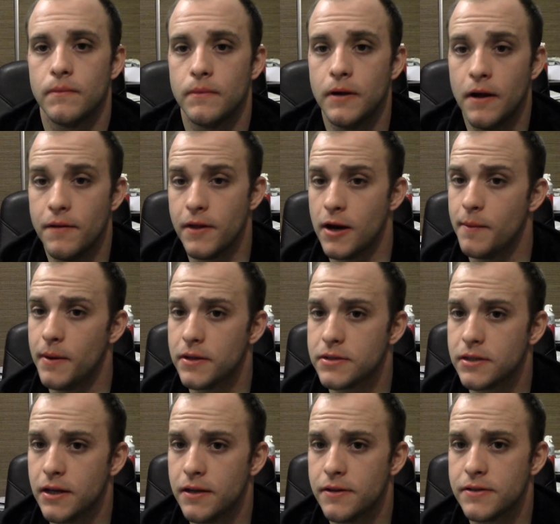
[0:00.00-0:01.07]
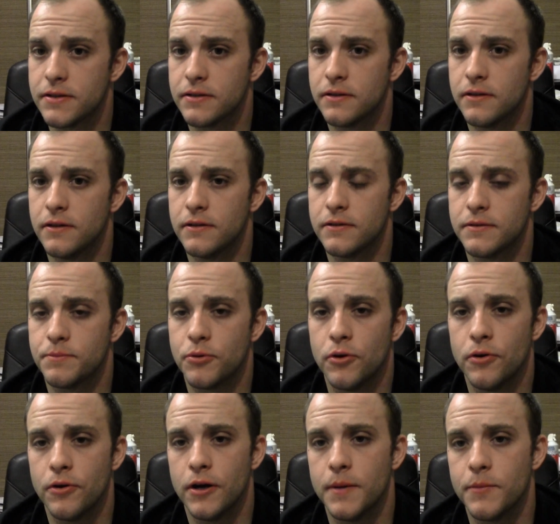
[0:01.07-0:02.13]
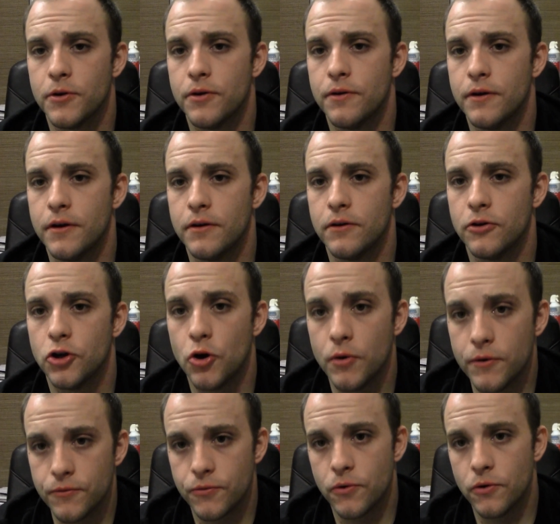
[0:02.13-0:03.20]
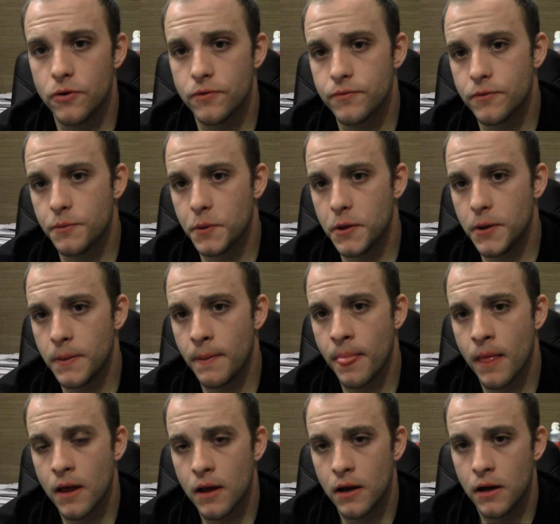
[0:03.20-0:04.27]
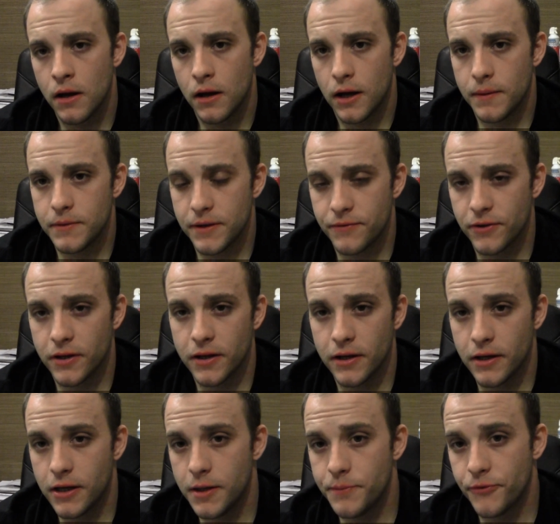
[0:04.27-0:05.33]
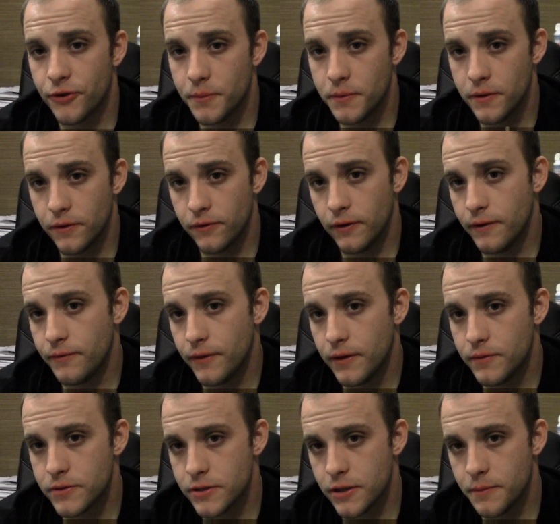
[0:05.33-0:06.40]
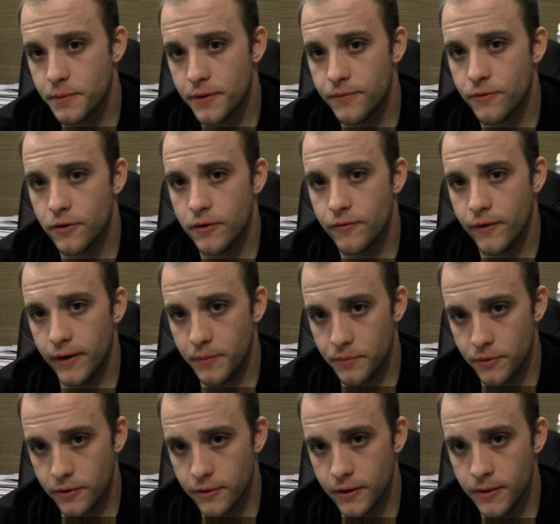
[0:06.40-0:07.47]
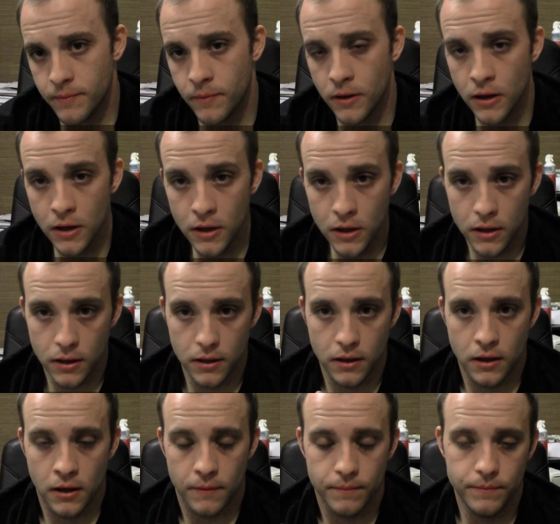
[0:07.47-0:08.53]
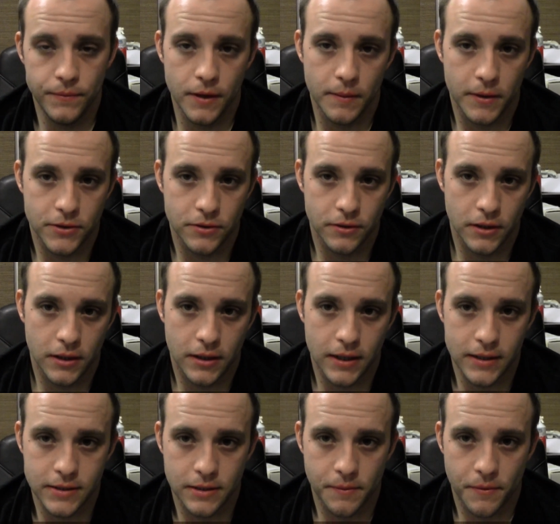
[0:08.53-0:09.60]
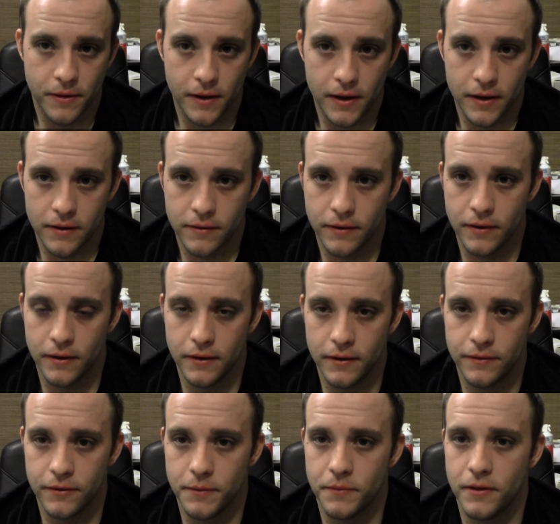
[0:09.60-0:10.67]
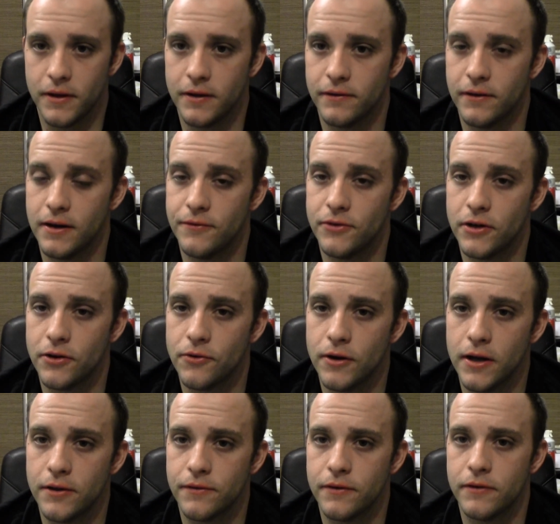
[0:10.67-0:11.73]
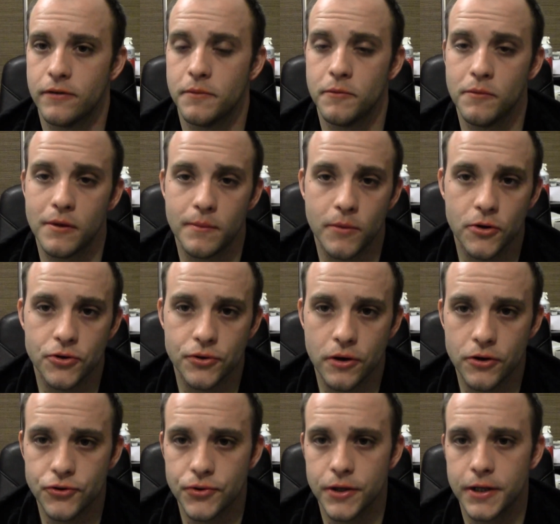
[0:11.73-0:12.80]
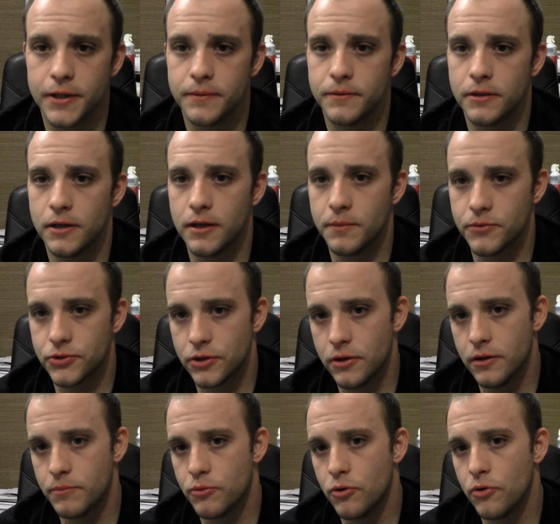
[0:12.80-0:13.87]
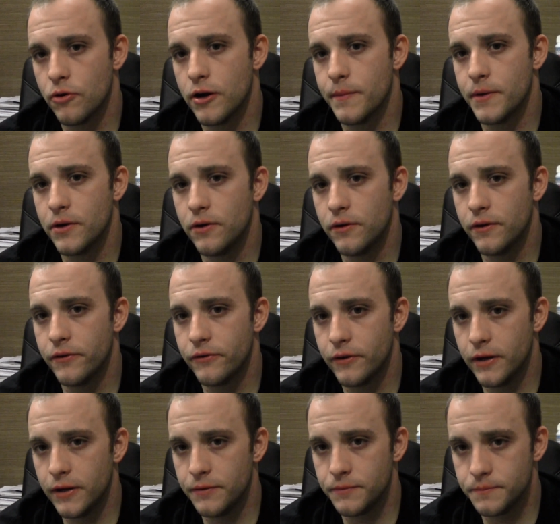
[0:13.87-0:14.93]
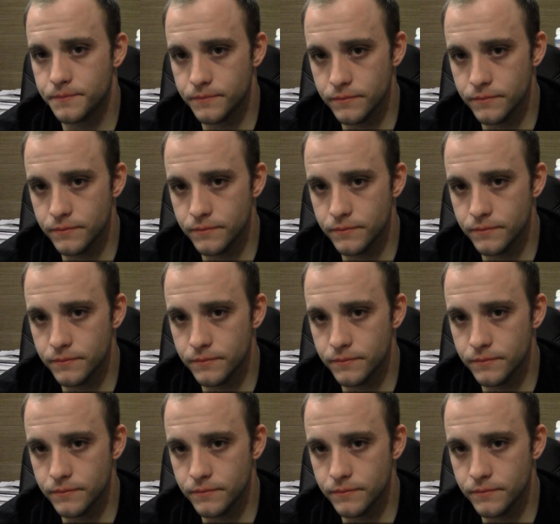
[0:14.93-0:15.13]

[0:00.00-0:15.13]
Now that I'm outside this program going forward for me, I'm definitely going to keep some of the stuff that was in MP45 program. I'm also going to cut some things that I've done at CrossFit, some of my martial art training, and I'm going to start programming all this stuff